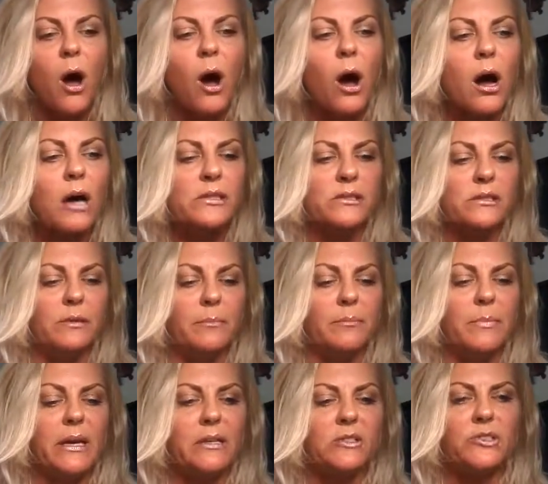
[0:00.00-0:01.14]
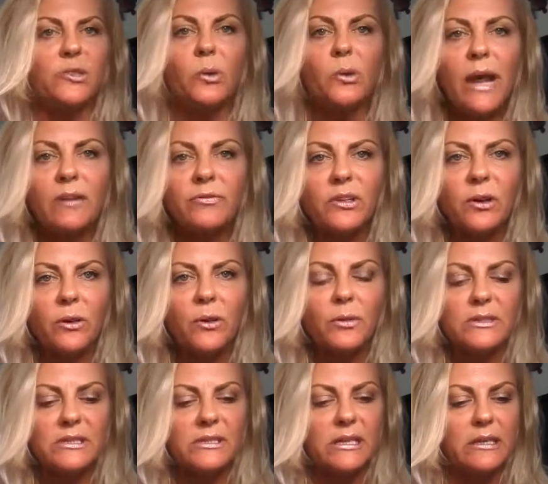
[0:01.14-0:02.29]
awesome because you don't have to go
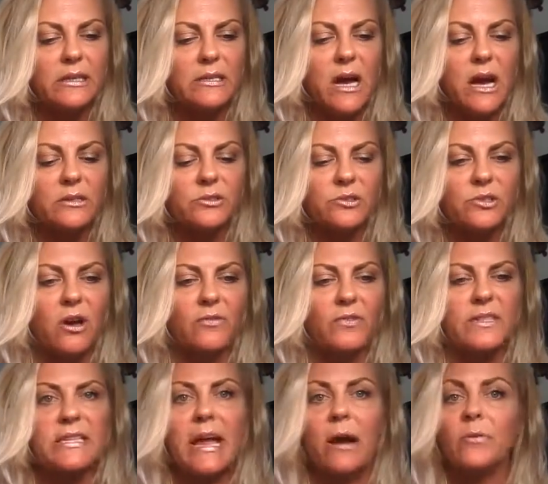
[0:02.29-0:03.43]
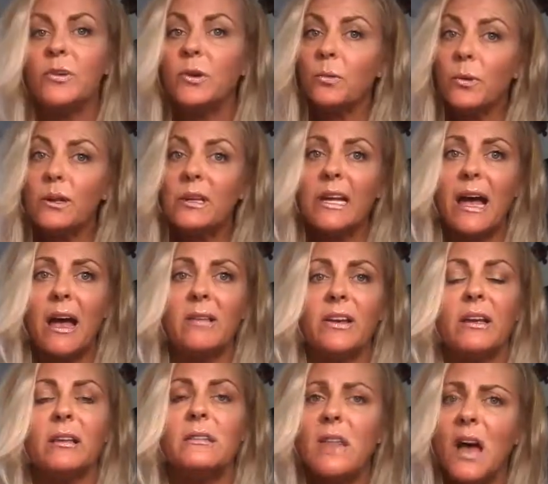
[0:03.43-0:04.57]
and sit in a doctor's office. Now, if you're really
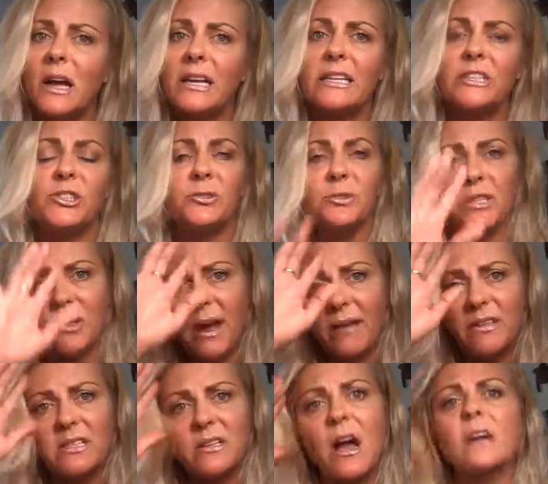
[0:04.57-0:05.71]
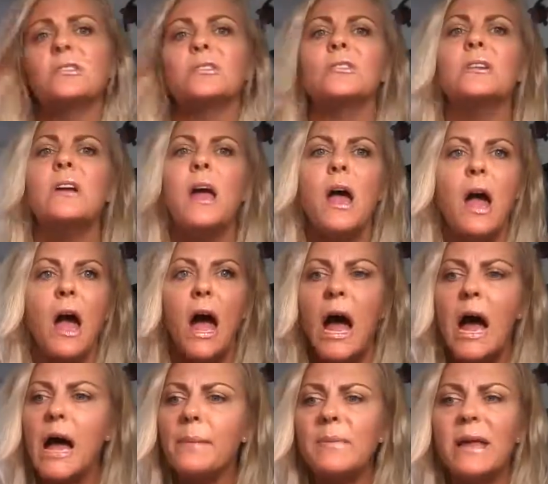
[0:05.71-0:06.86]
having a lot of issues and you have a doctor,
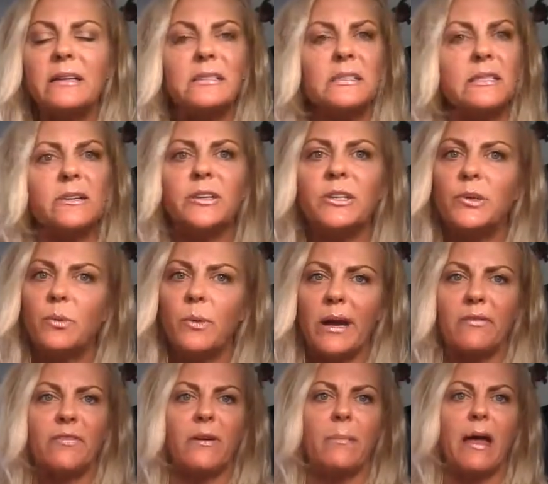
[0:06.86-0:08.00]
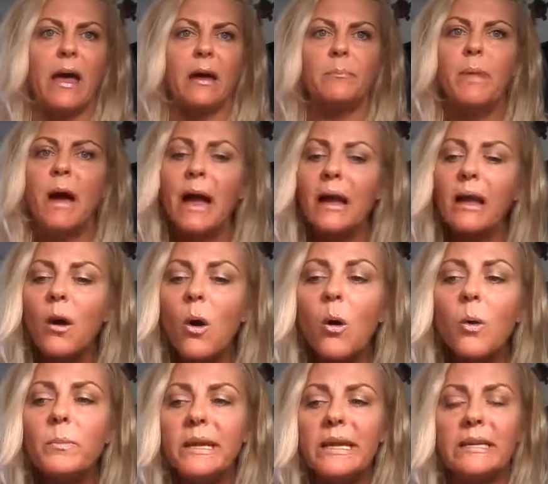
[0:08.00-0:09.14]
I'm not steering you away from that. By all
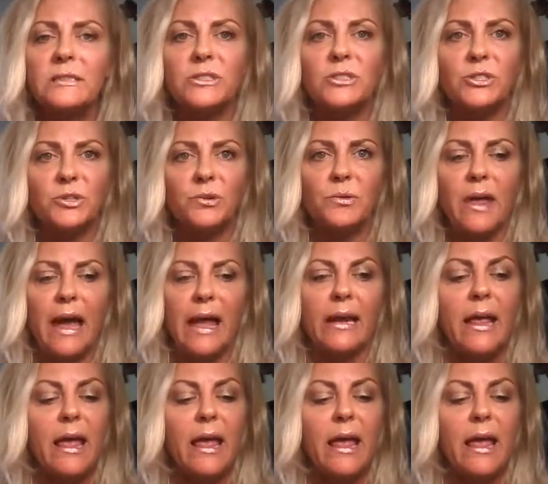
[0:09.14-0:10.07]
means, do that.